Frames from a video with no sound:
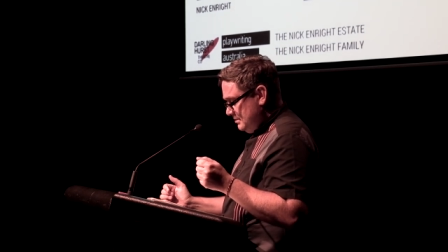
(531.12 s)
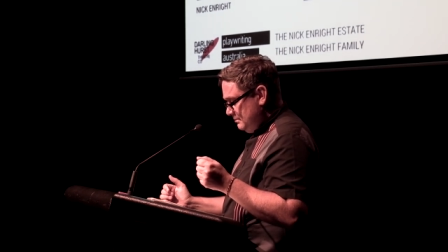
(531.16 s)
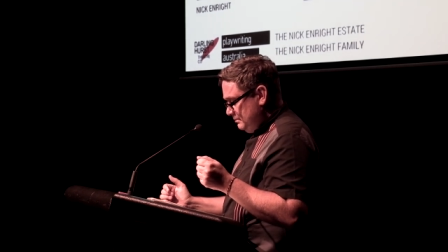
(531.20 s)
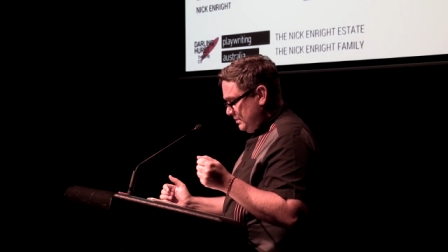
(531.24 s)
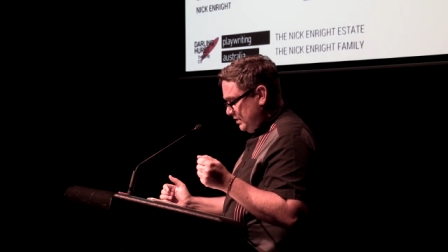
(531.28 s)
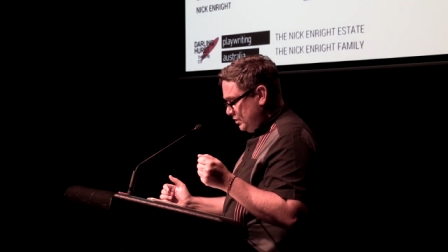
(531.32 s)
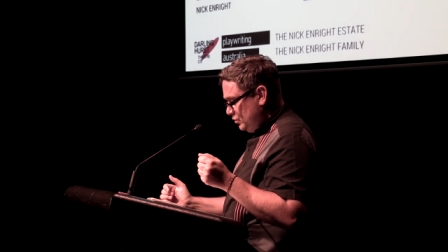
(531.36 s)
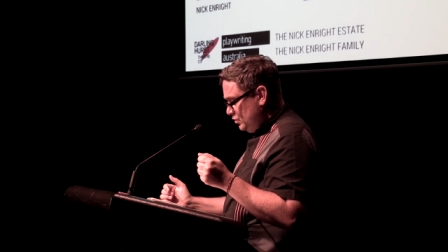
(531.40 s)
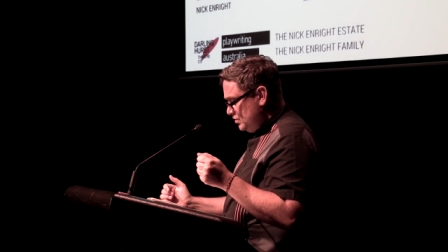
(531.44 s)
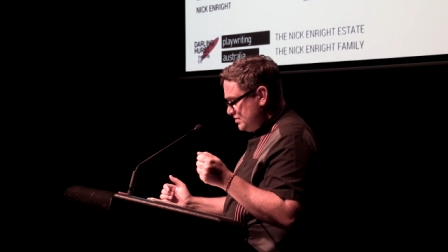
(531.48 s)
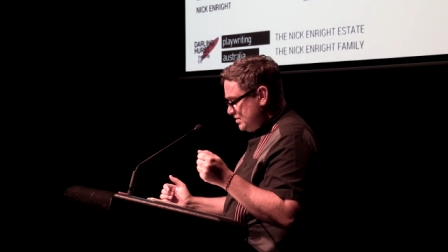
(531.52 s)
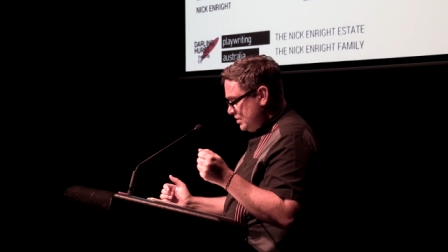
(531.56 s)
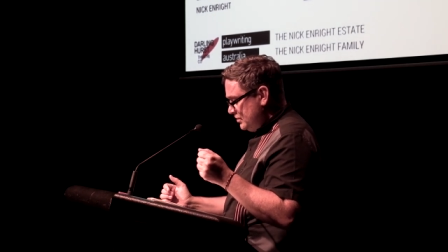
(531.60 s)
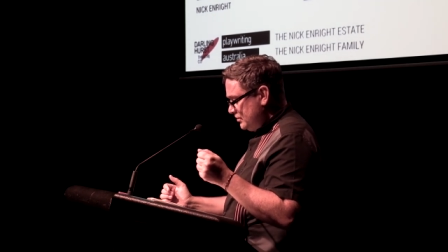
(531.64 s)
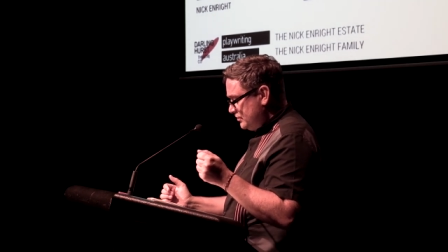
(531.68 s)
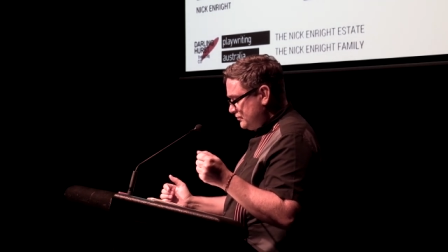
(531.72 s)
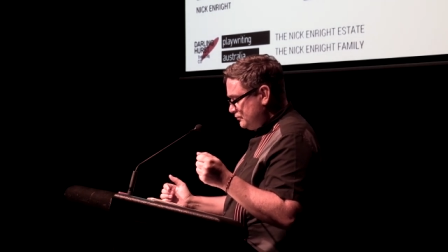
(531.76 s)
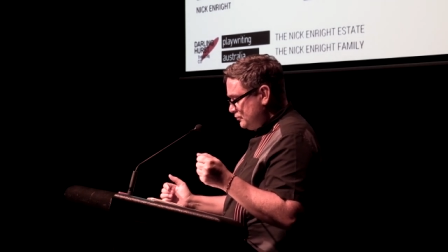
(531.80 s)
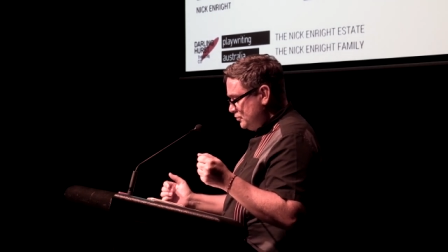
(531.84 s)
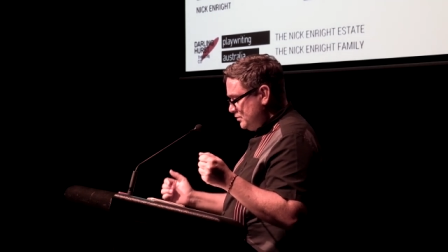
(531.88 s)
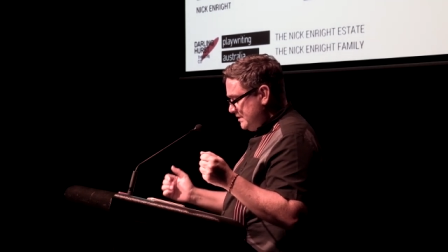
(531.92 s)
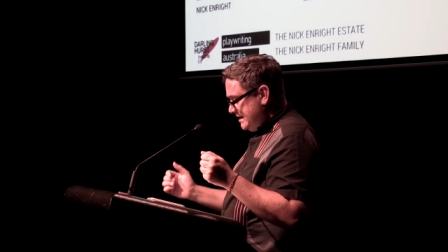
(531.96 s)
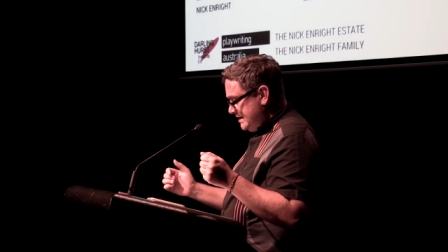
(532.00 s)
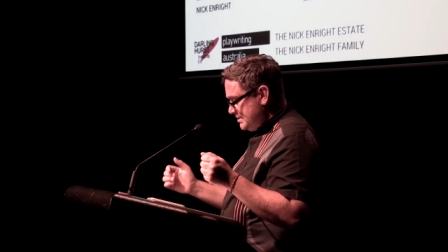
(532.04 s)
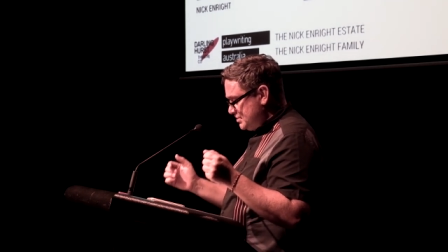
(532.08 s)
but also
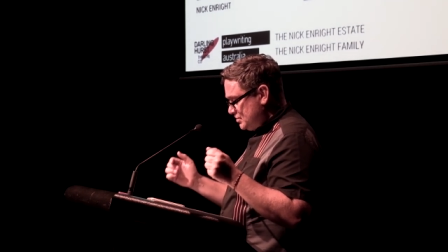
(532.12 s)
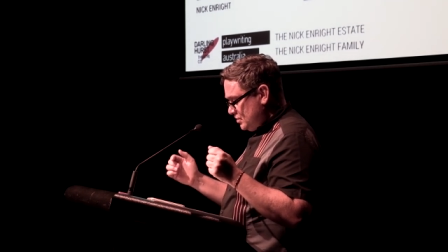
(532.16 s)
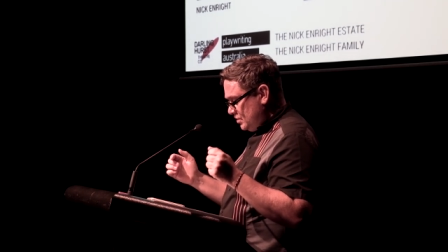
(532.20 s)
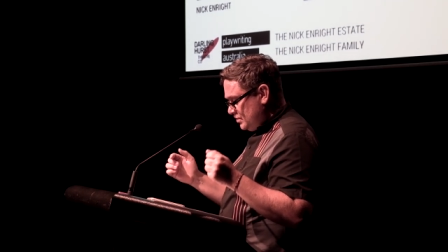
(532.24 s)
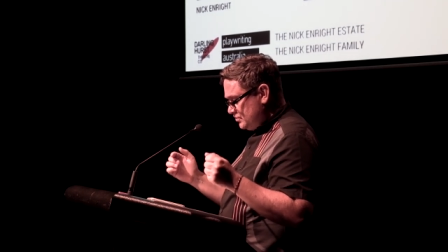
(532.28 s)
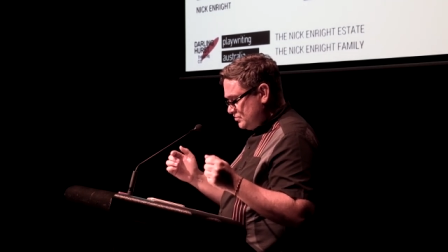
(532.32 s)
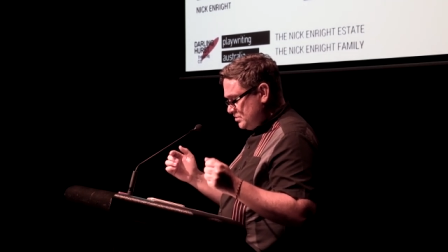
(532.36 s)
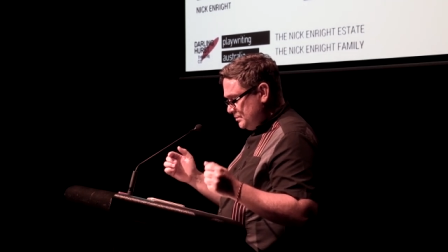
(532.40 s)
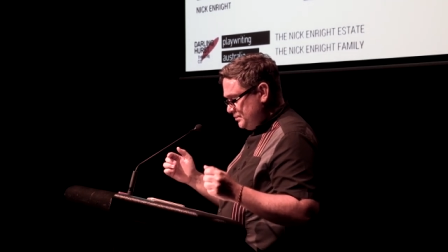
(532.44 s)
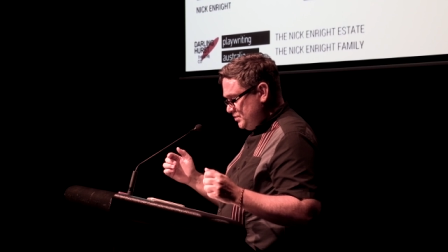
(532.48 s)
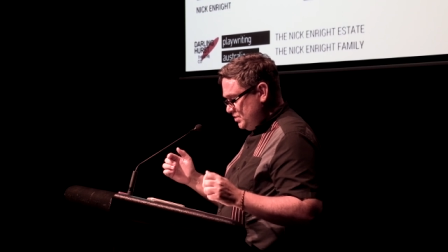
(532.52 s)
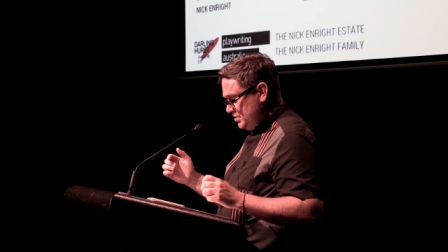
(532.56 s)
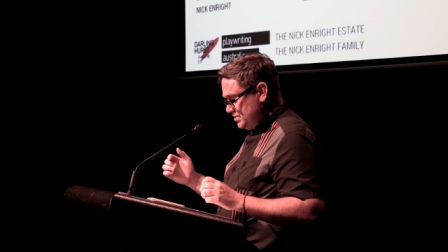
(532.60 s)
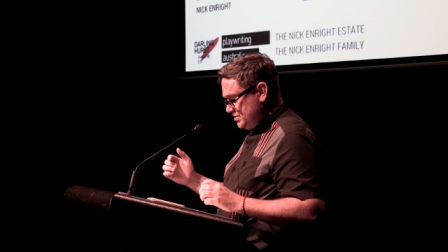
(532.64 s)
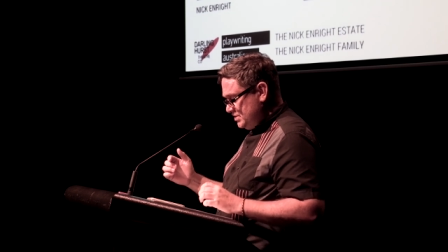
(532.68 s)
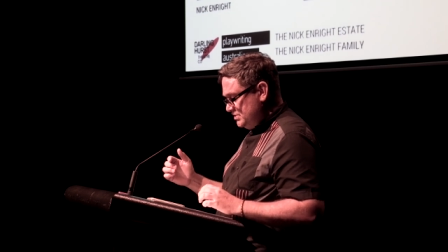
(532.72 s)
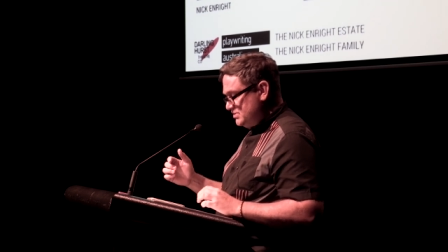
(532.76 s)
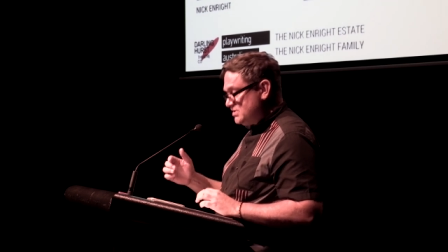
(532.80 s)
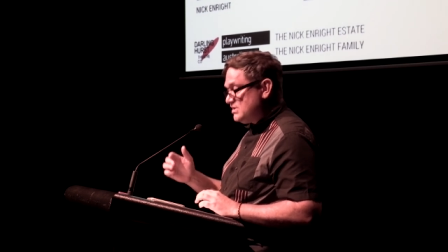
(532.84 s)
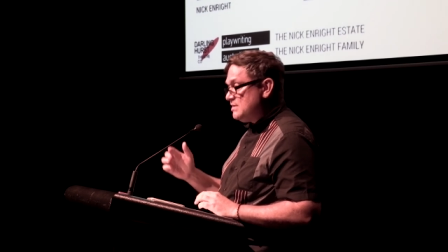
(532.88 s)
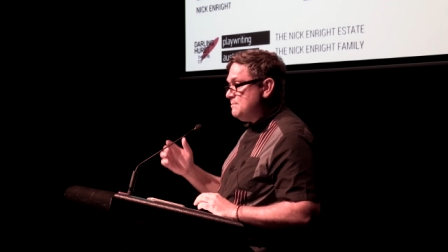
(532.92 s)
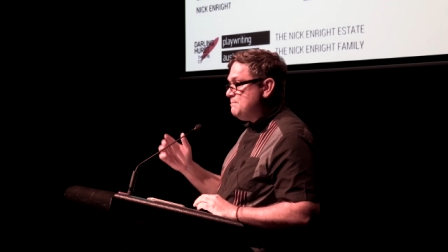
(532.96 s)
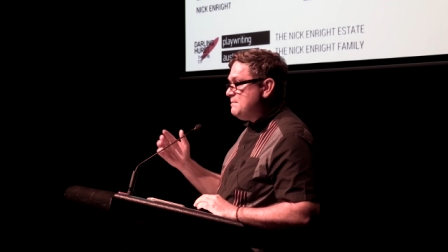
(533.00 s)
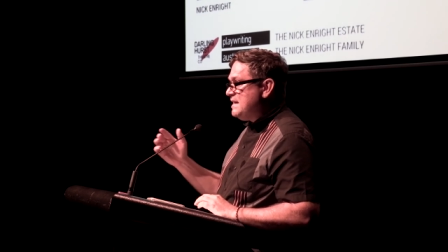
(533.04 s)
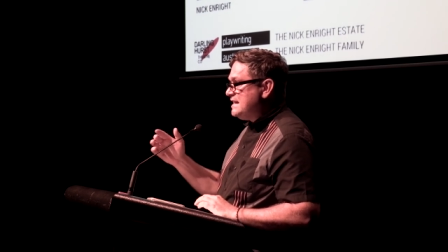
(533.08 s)
through his contribution
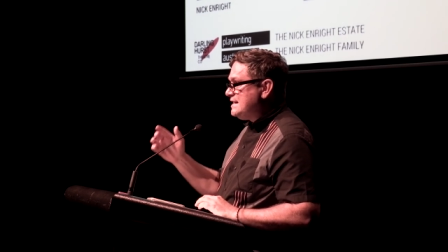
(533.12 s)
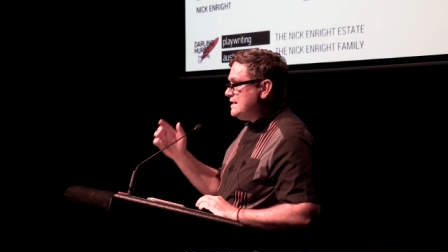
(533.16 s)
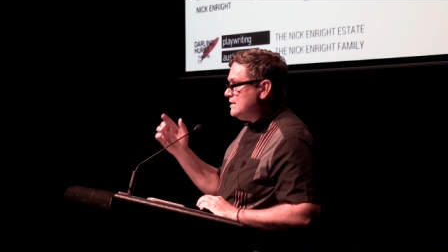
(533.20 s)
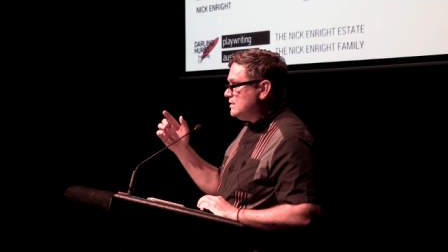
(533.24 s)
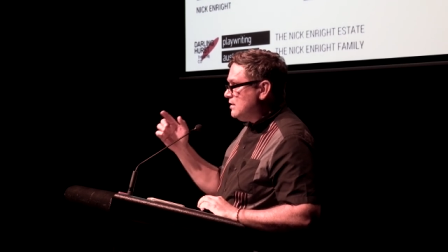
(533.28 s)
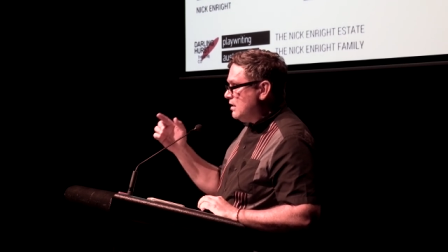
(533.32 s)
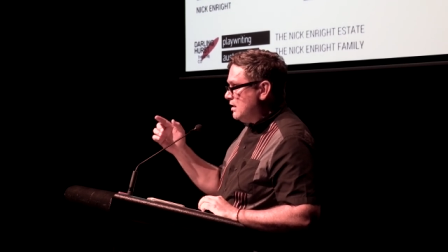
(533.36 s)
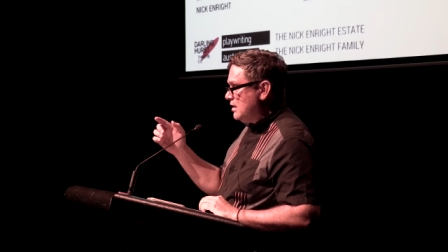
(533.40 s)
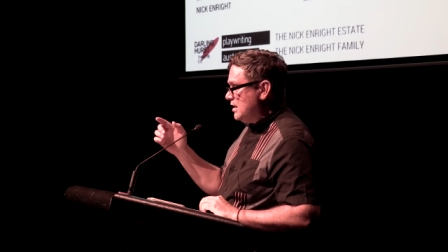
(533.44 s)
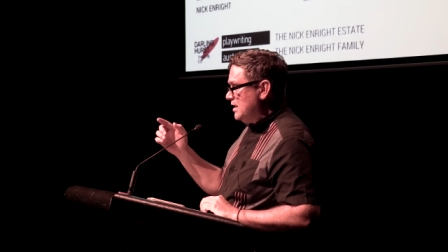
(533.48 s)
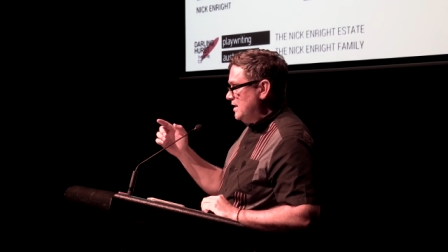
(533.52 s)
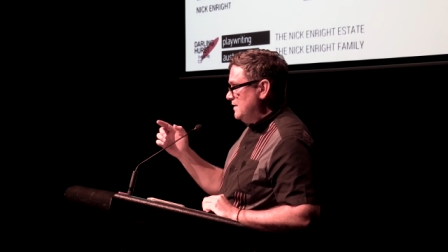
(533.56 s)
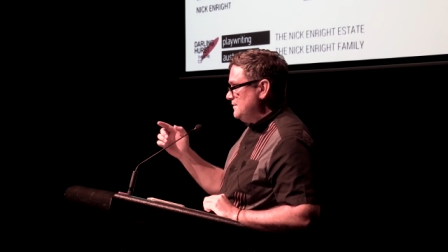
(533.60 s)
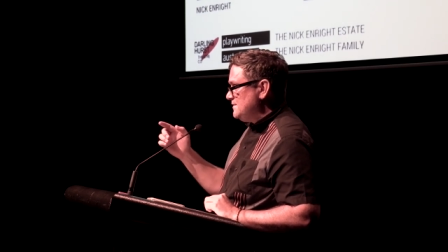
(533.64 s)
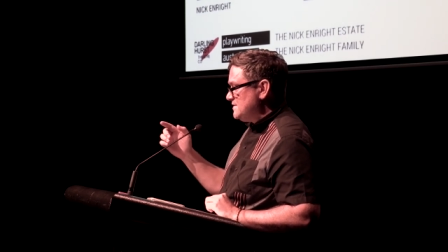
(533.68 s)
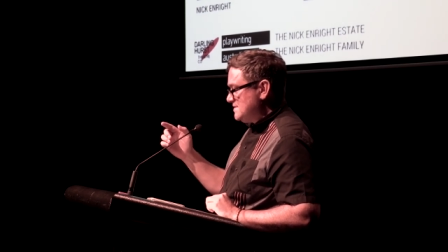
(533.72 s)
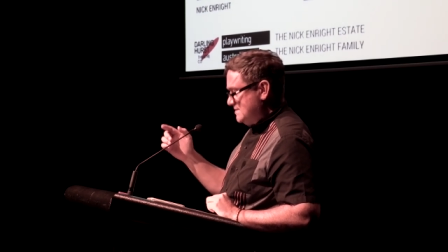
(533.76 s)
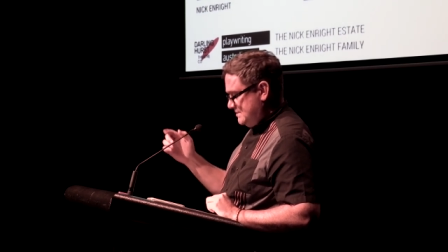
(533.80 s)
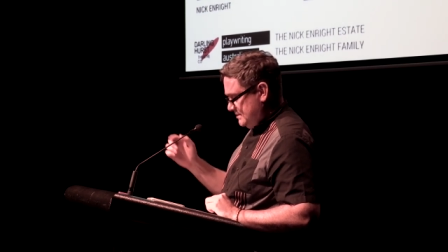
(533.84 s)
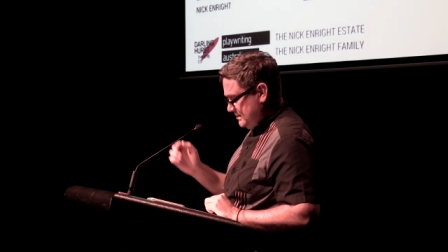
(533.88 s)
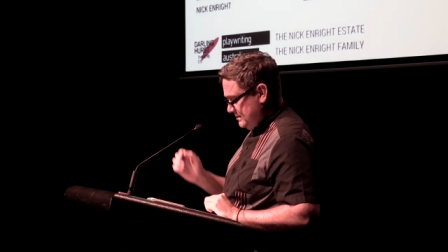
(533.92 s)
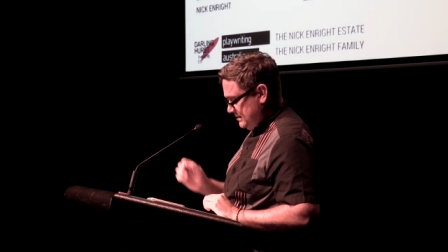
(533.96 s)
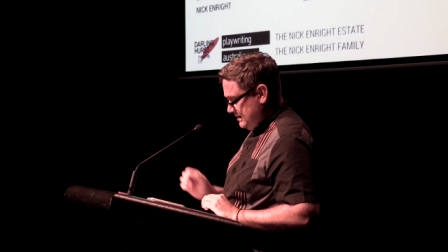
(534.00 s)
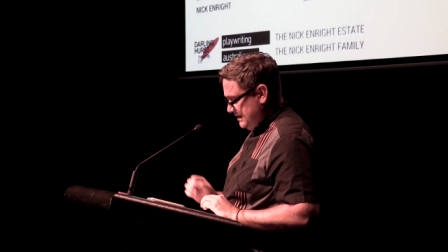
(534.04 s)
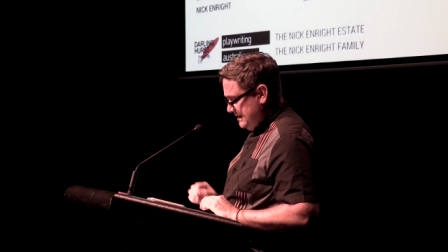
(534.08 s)
to the many
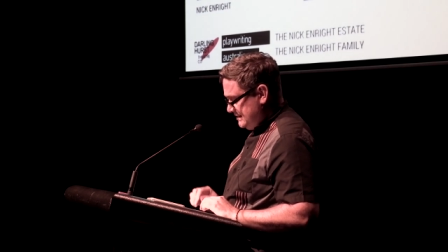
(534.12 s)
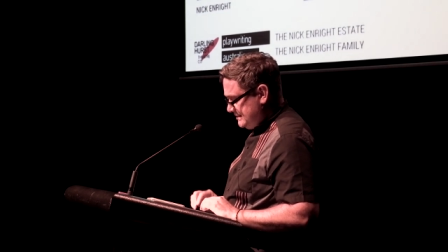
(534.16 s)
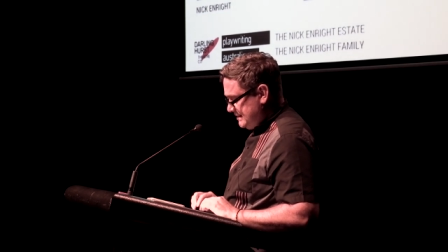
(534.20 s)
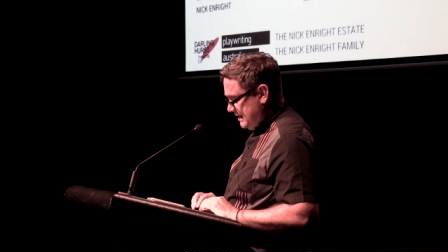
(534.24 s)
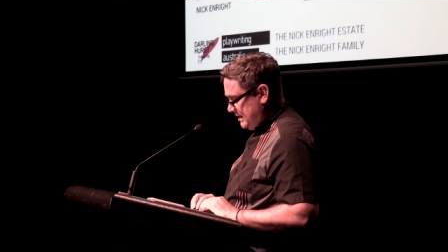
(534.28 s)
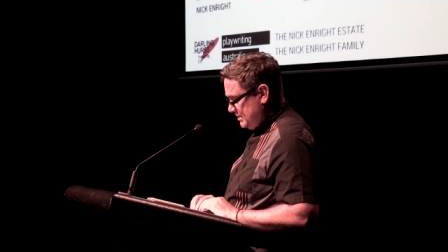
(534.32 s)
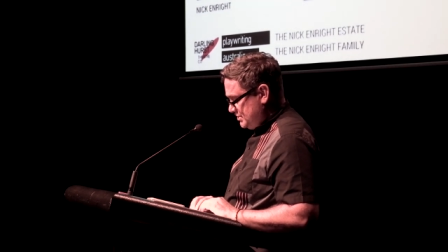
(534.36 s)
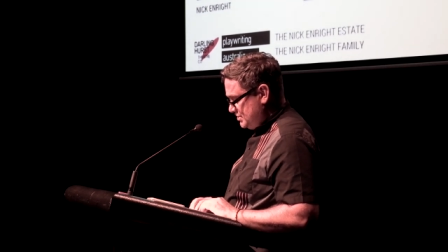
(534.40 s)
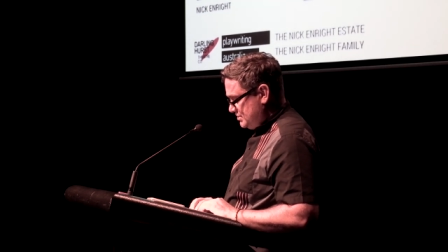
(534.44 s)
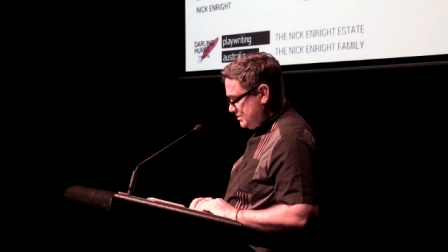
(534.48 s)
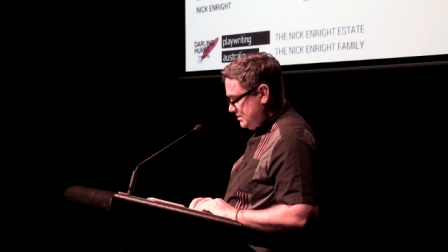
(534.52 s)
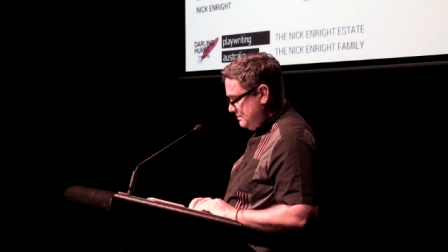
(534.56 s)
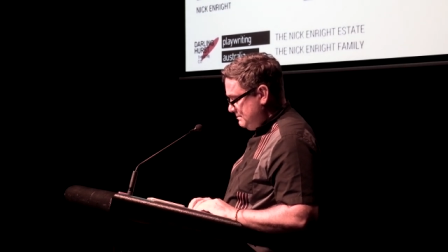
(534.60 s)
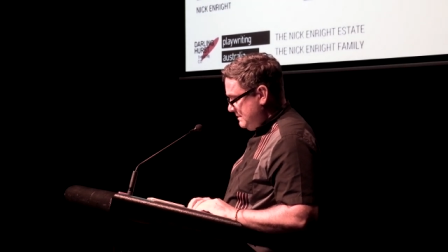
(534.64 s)
lives he touched,